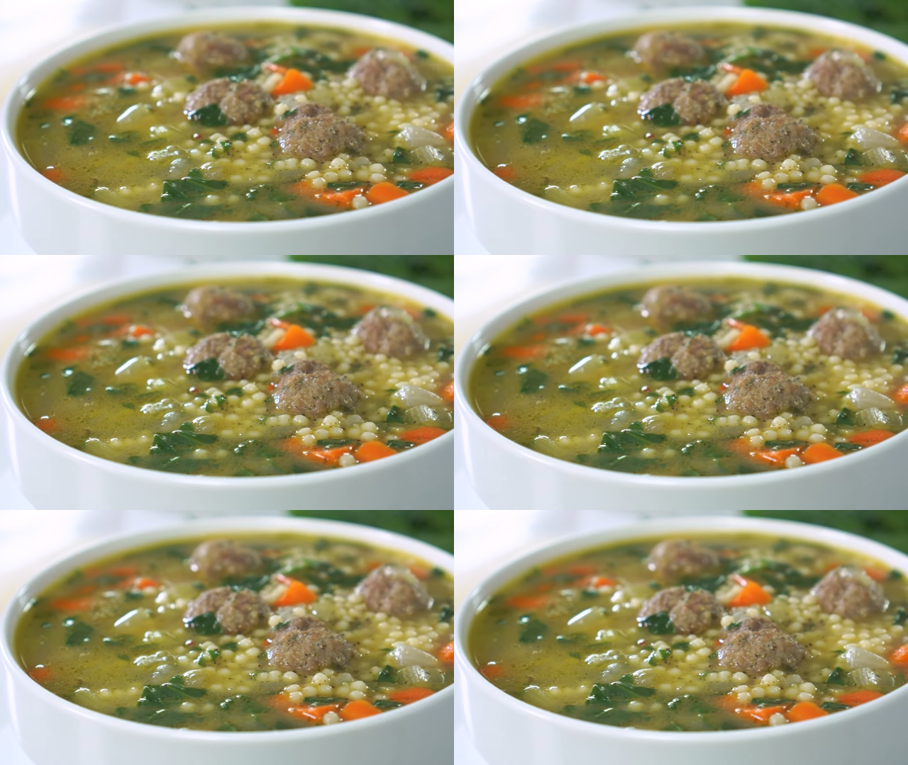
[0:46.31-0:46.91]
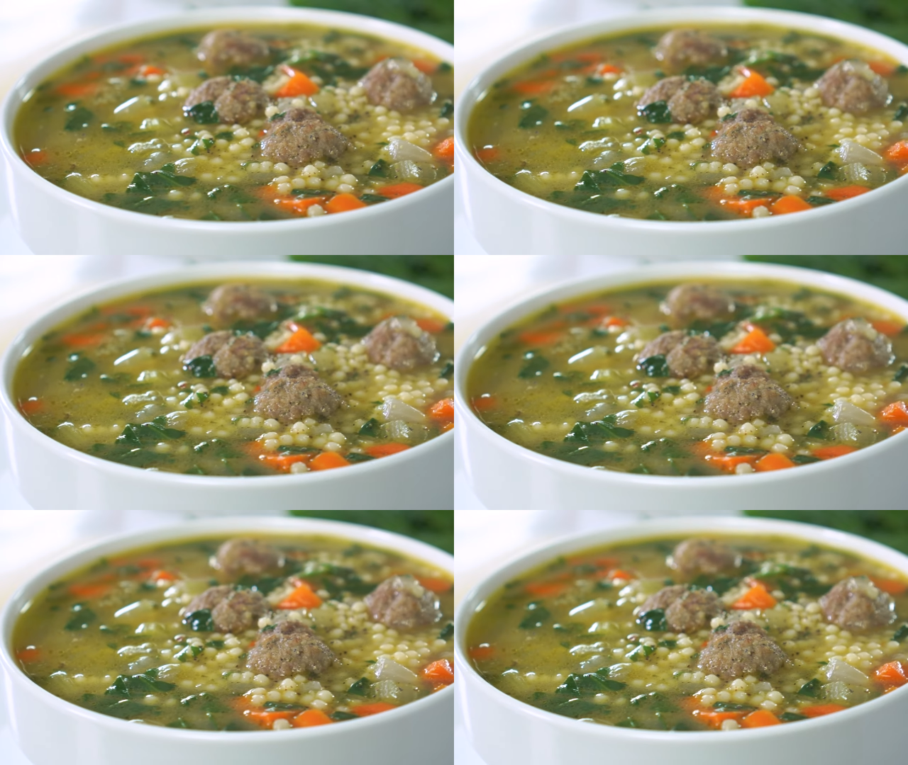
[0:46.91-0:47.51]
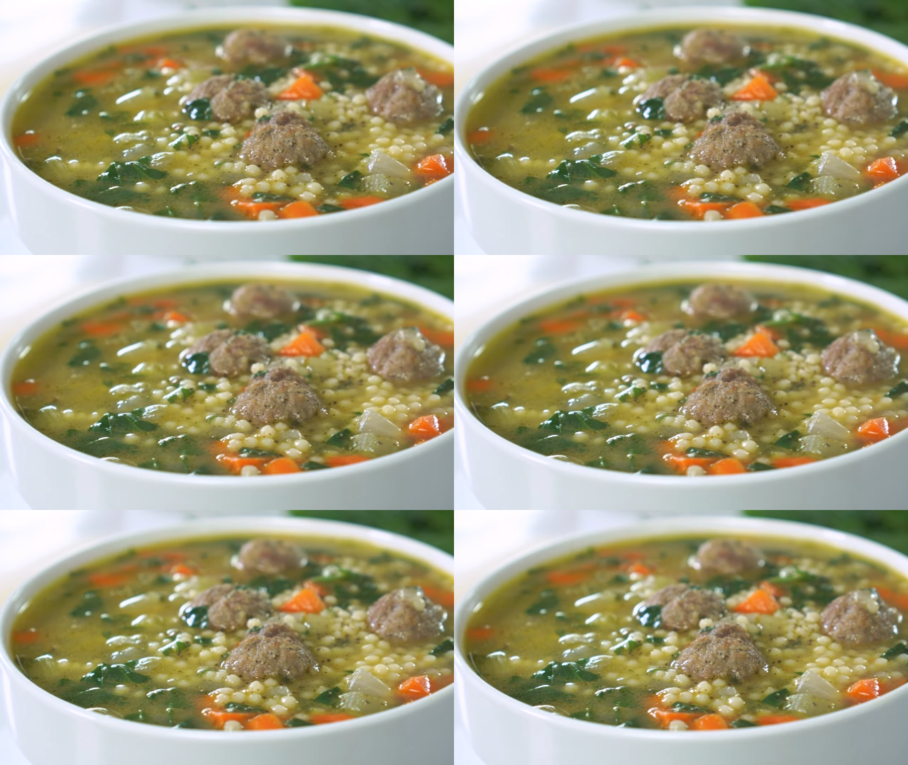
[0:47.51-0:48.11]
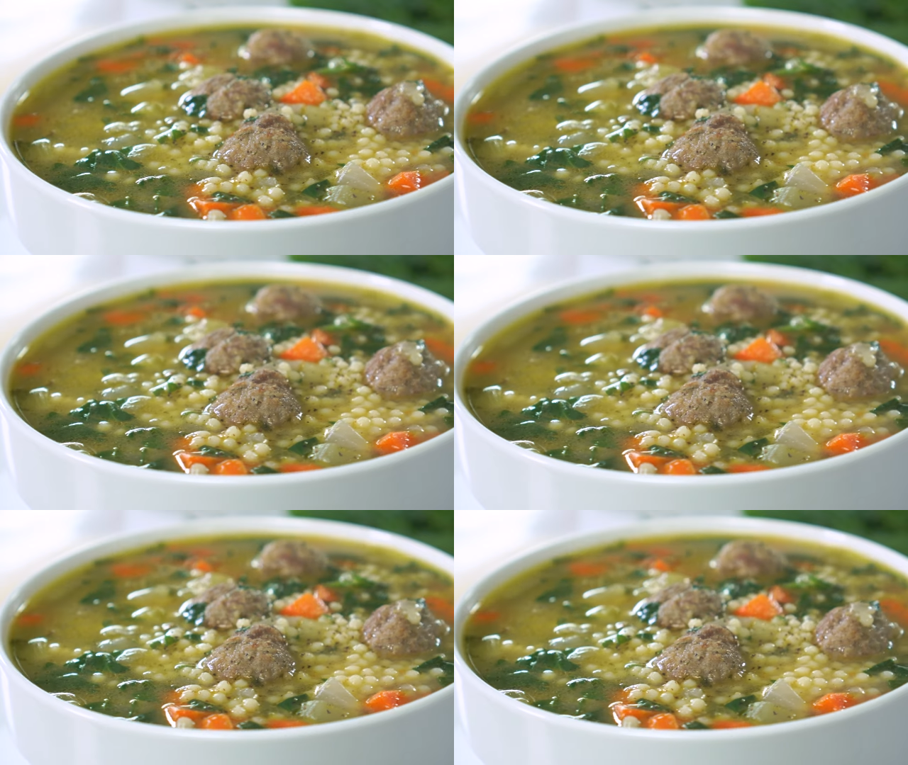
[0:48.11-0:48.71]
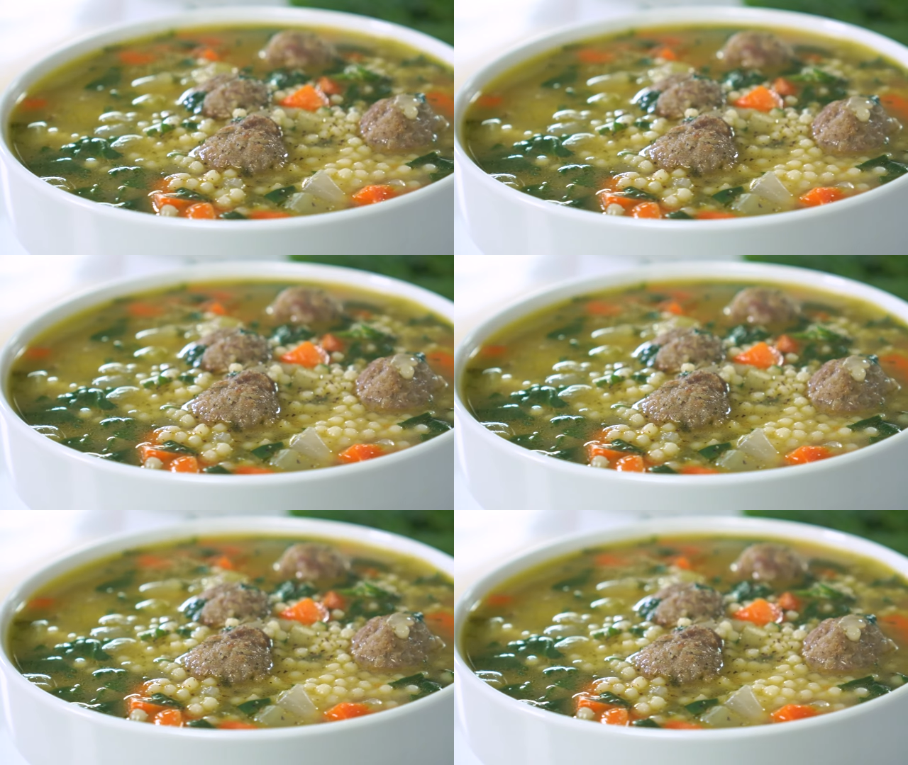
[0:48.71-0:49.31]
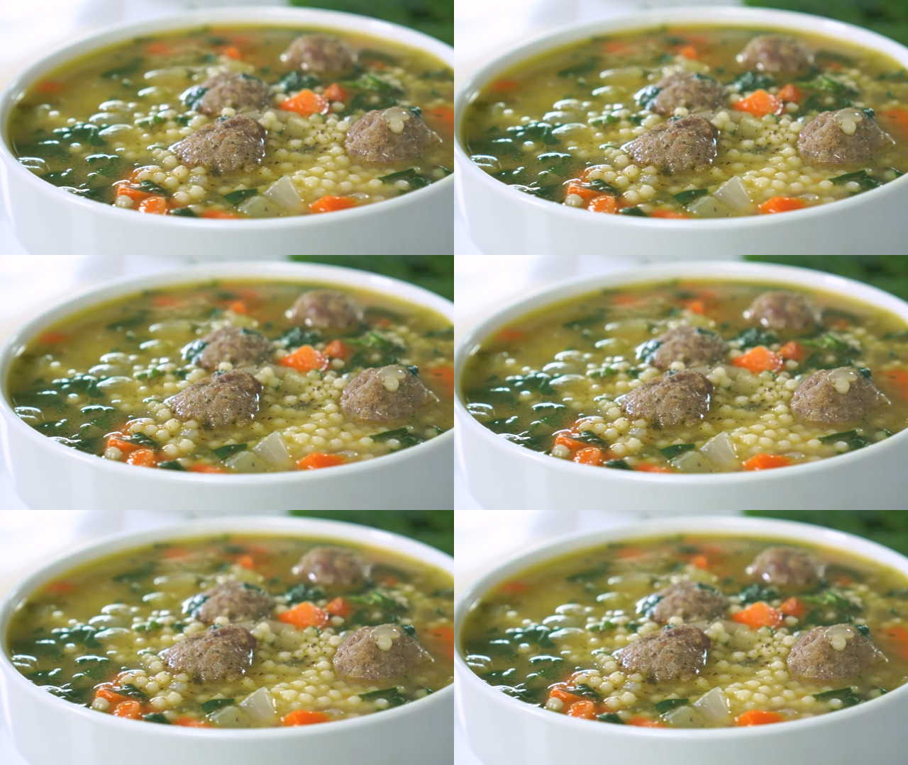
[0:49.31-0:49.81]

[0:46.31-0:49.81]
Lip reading: Nobody's mouth can be seen.